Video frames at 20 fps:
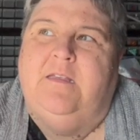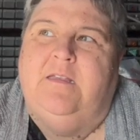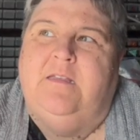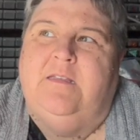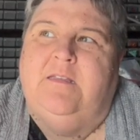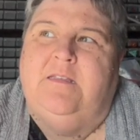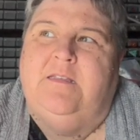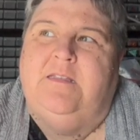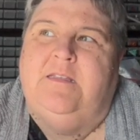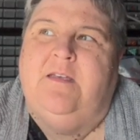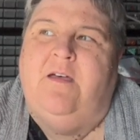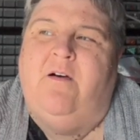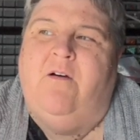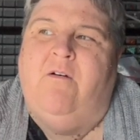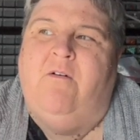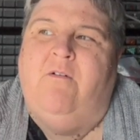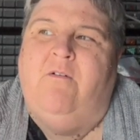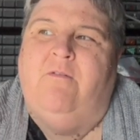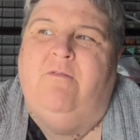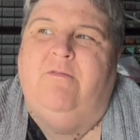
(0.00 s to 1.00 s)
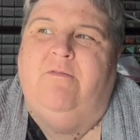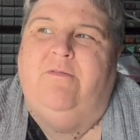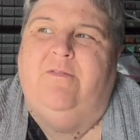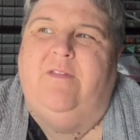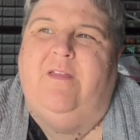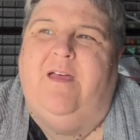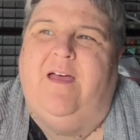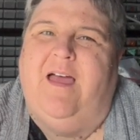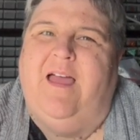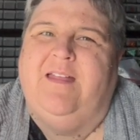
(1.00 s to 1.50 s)
So
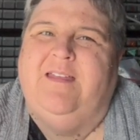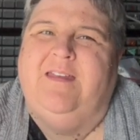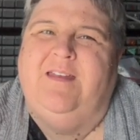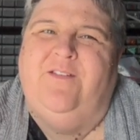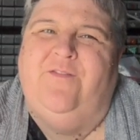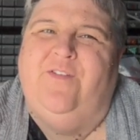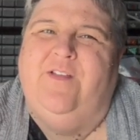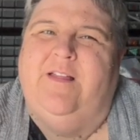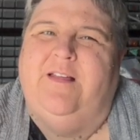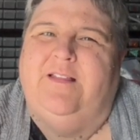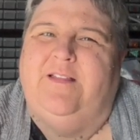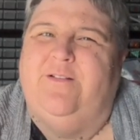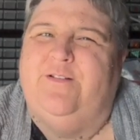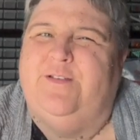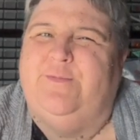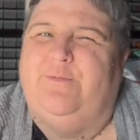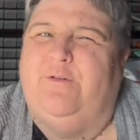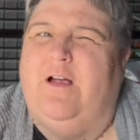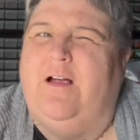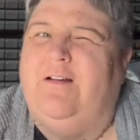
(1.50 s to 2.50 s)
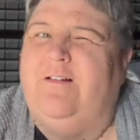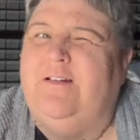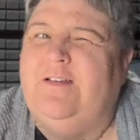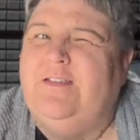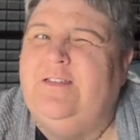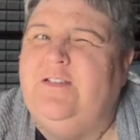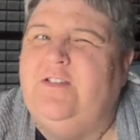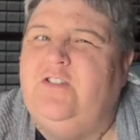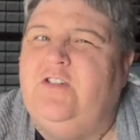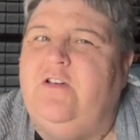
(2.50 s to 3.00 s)
I didn't feel like there was
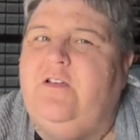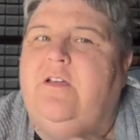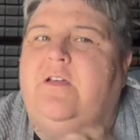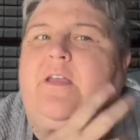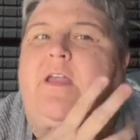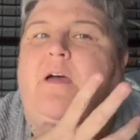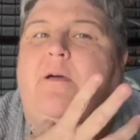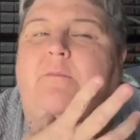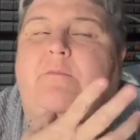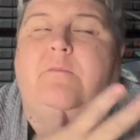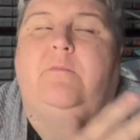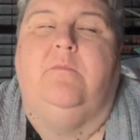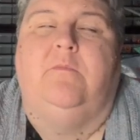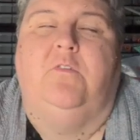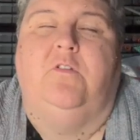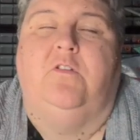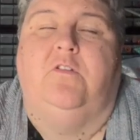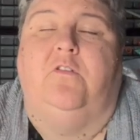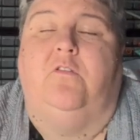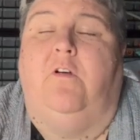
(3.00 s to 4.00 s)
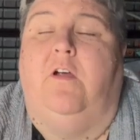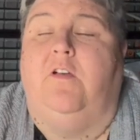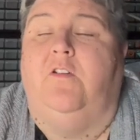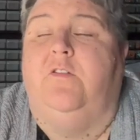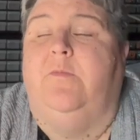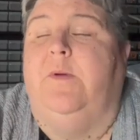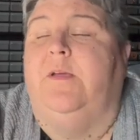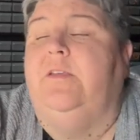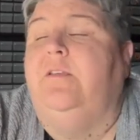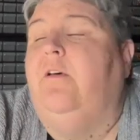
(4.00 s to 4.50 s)
progress to show you. Now I'm just
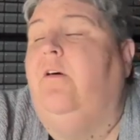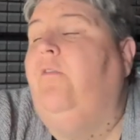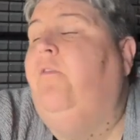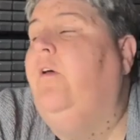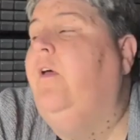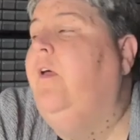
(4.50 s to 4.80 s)
scratching myself.